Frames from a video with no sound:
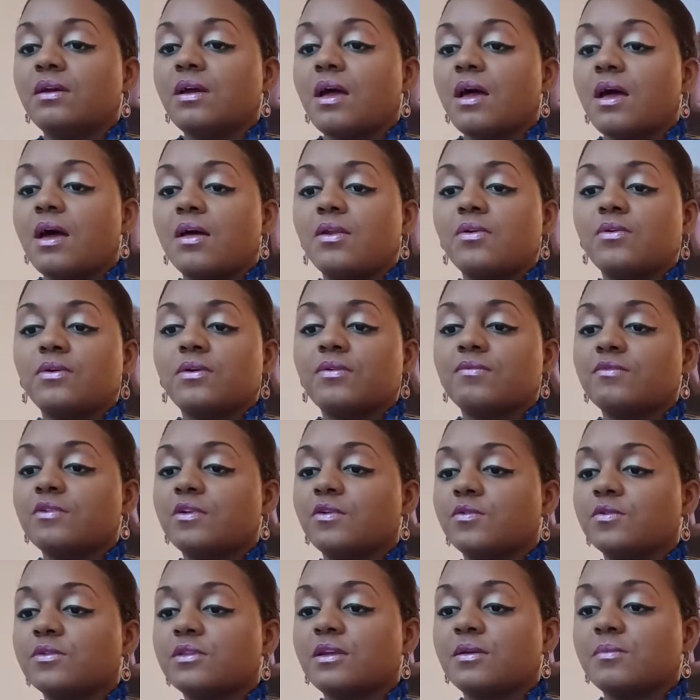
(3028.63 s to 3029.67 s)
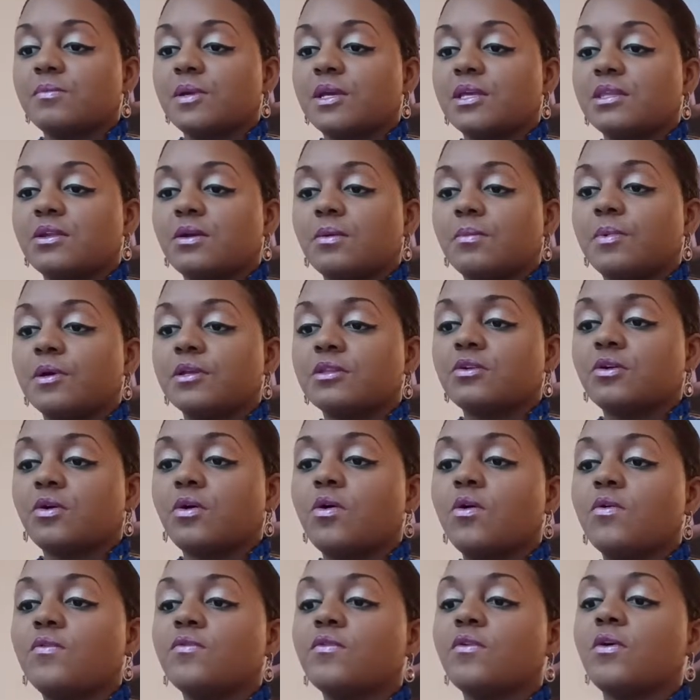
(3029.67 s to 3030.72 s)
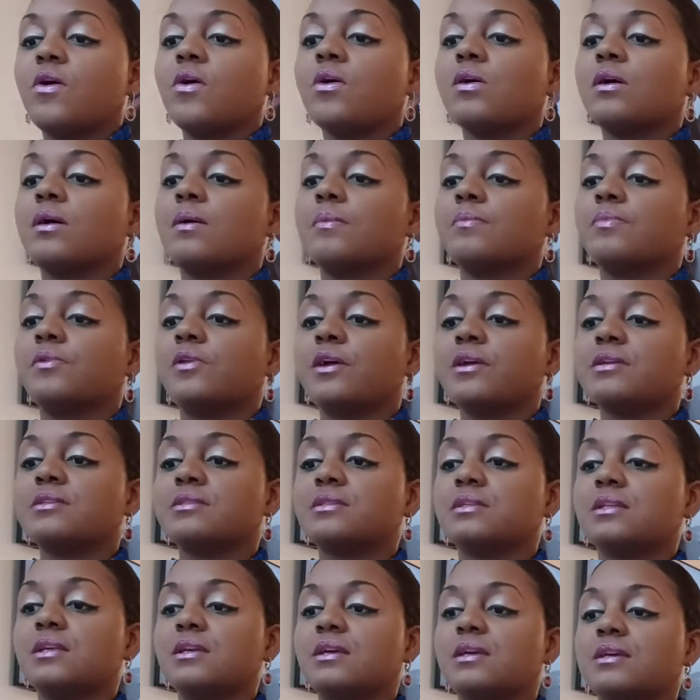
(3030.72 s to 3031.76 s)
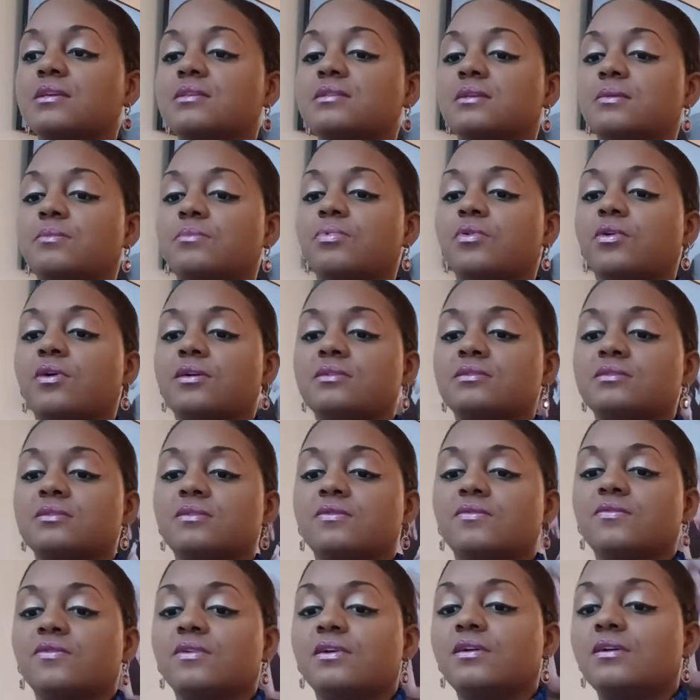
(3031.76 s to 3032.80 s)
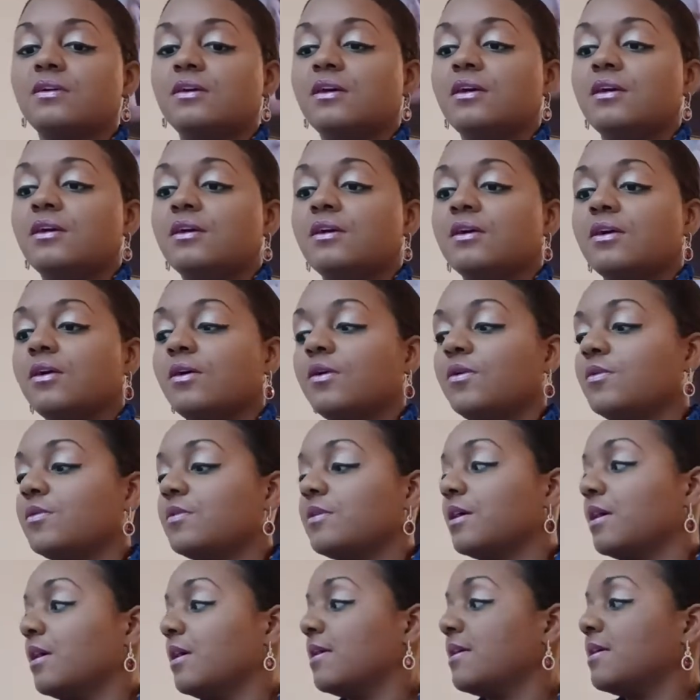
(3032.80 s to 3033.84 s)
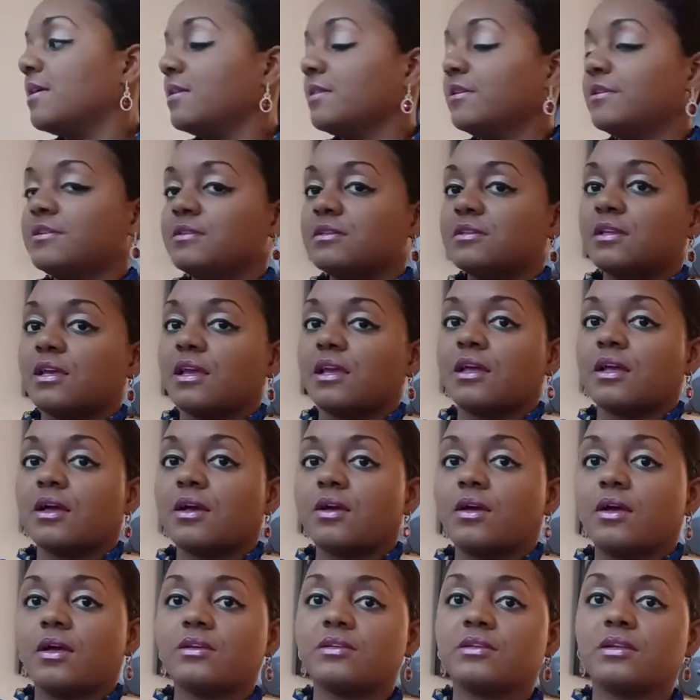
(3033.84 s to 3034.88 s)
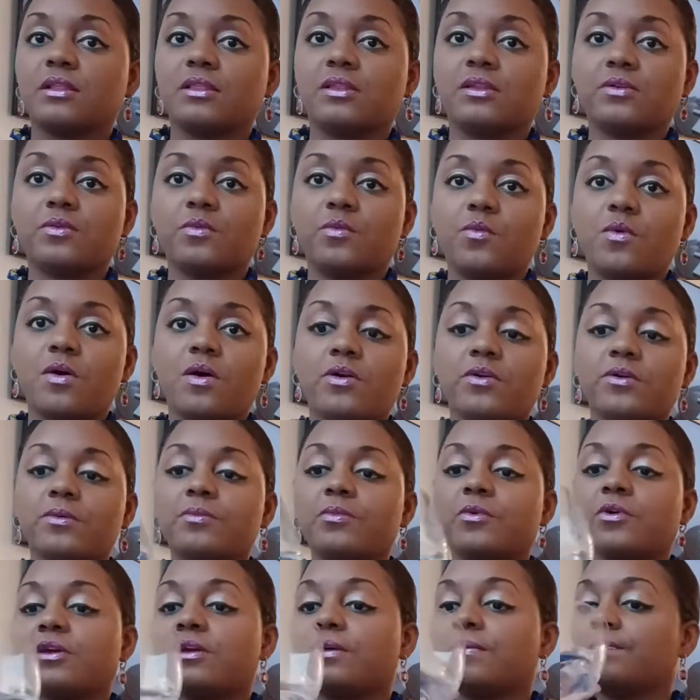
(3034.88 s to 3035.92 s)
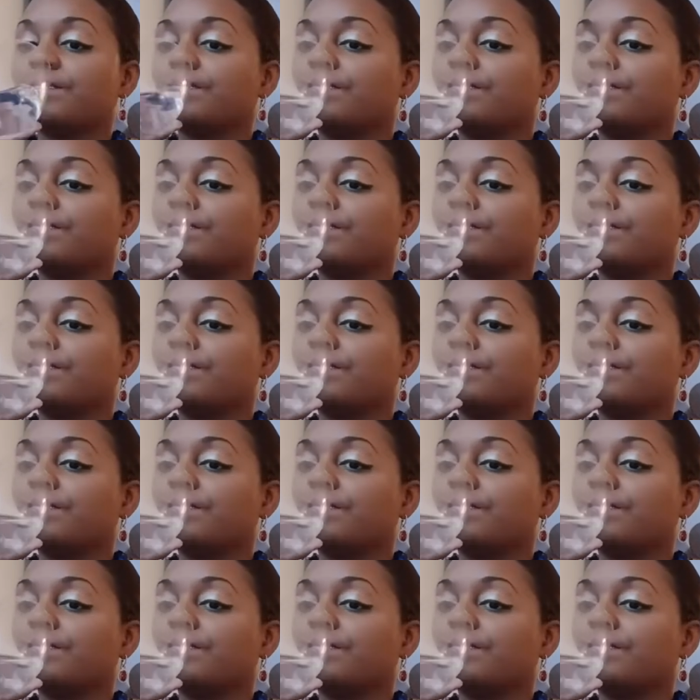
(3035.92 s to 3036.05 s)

I don't even know what they mean there, but their overall complexity is impressive. Okay, let's take a little water break.